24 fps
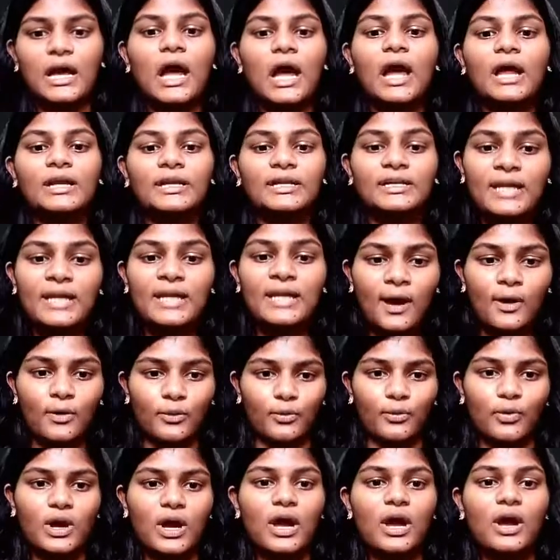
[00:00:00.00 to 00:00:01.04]
Now,
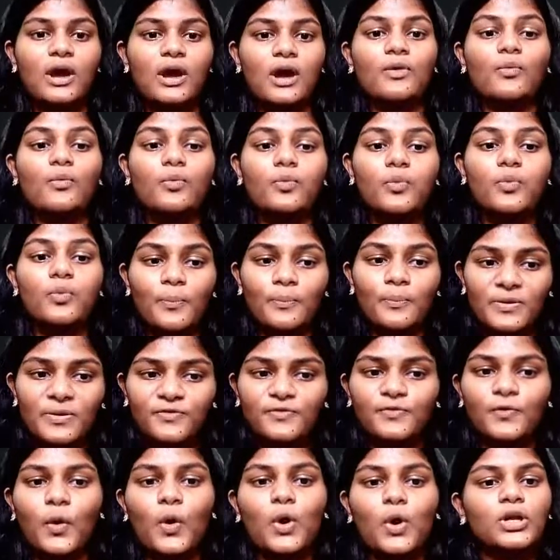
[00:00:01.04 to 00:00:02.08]

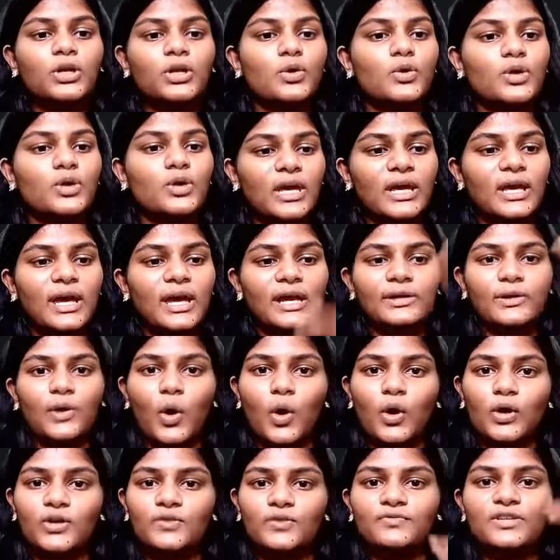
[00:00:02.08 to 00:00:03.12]
before looking at all
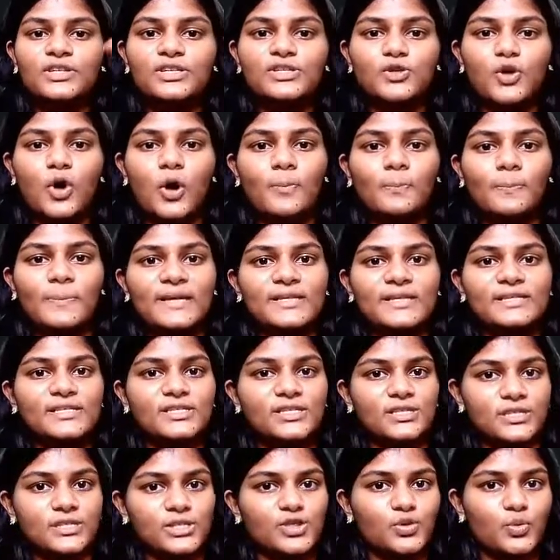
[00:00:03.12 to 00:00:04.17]
of these complex
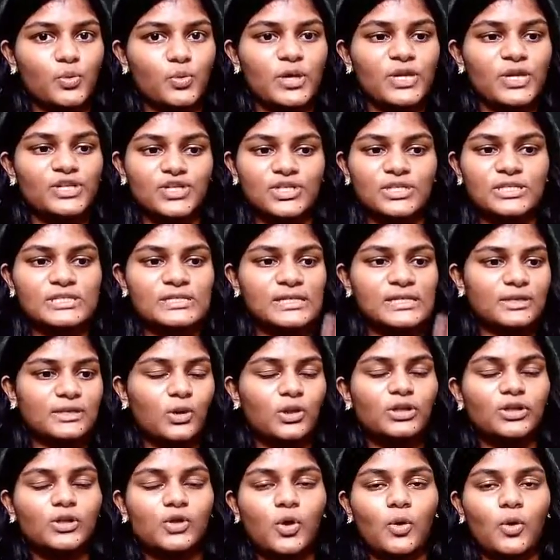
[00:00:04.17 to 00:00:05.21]
situations and all
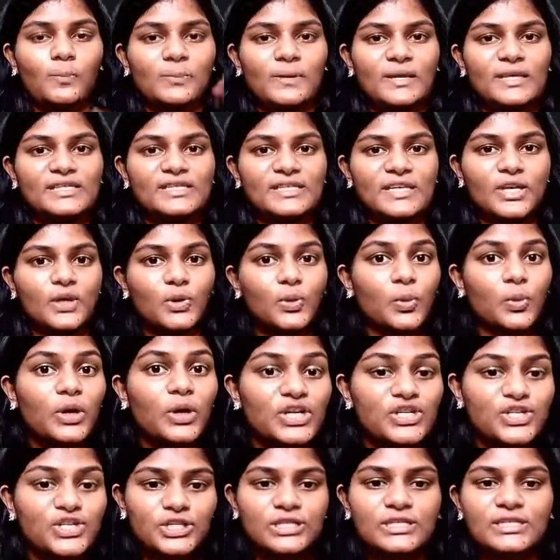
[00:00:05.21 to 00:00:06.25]
the complex
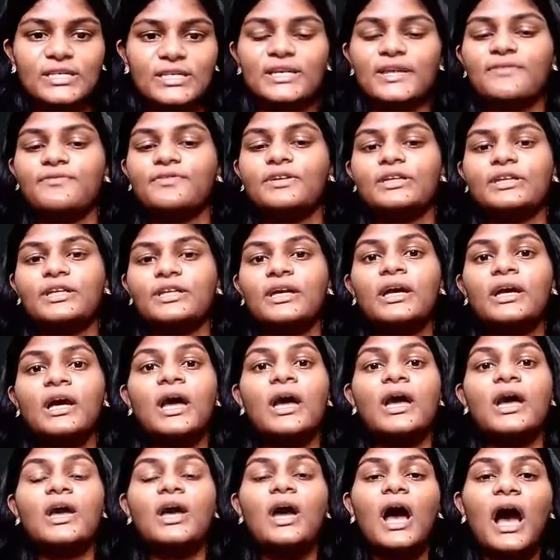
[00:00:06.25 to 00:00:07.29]
equations and everything,
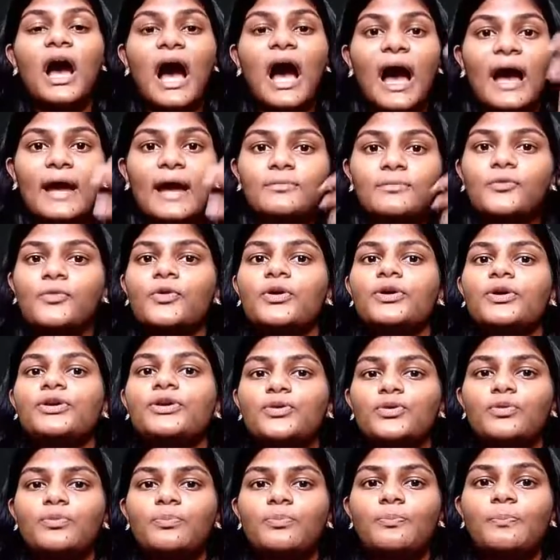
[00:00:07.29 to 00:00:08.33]
I'm going
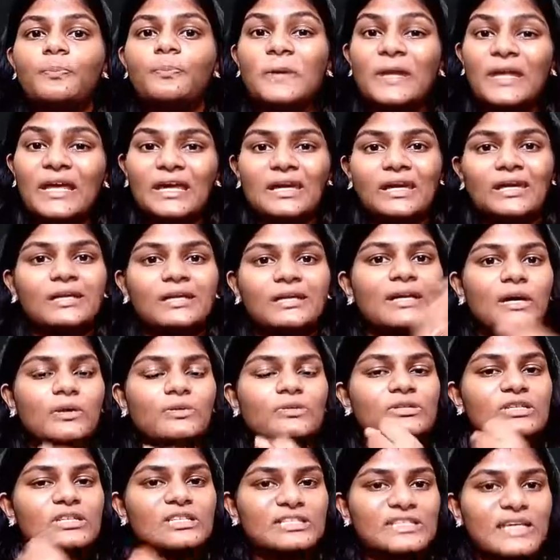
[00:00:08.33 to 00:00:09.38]
to break it down
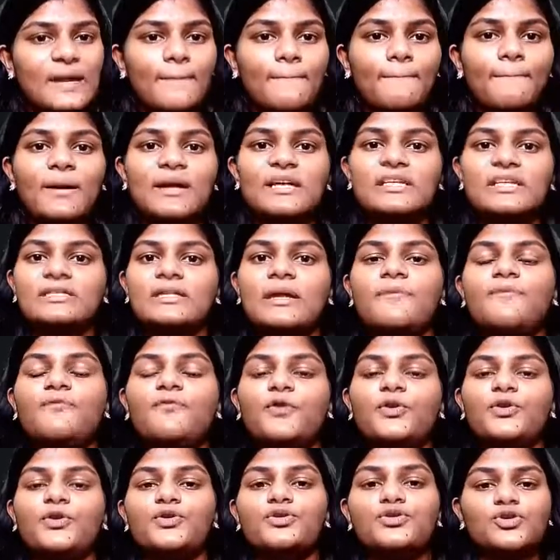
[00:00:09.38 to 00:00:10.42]
step by step for
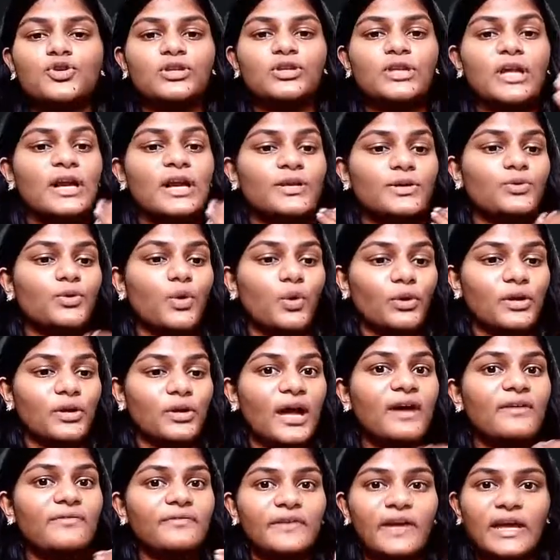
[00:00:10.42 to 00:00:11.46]
you so that you don't
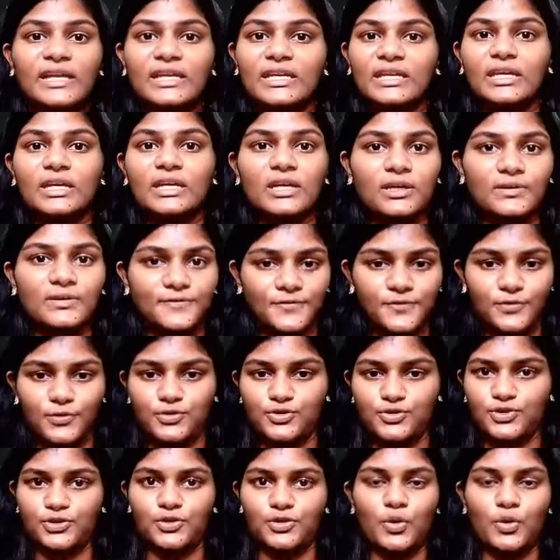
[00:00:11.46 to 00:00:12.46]
have any confusion.